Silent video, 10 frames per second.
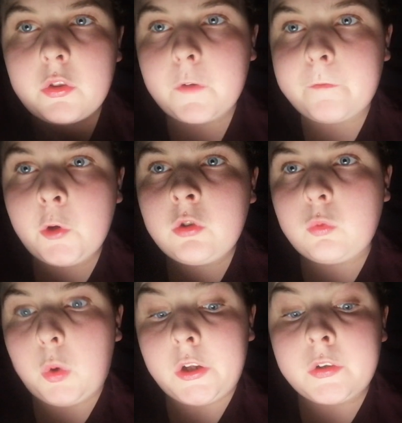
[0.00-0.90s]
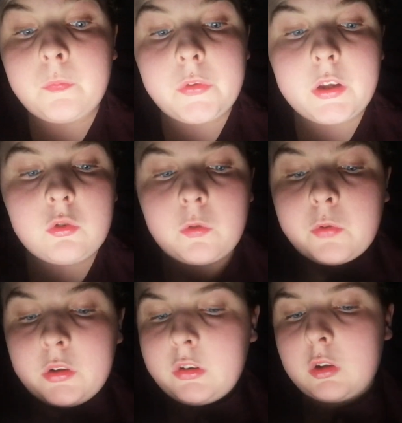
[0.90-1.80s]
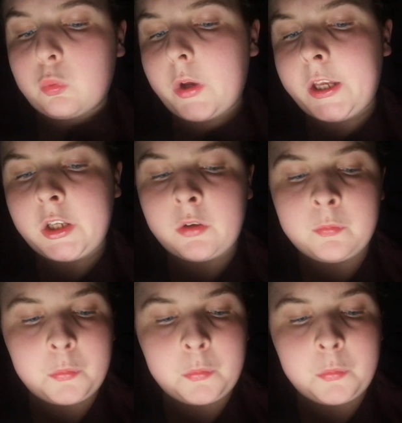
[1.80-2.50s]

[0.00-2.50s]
The first one is frontal rain.